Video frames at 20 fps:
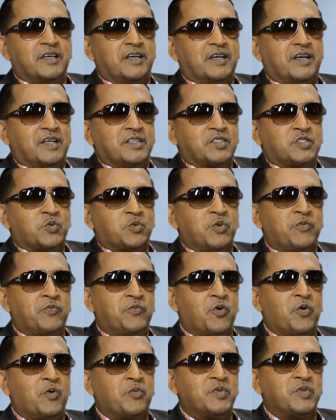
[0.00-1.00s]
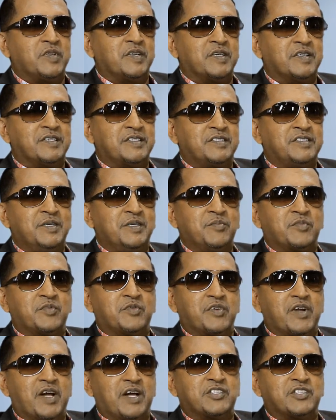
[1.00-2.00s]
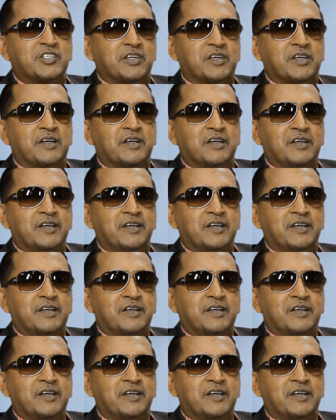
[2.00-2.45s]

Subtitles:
And so we formed Team Raja,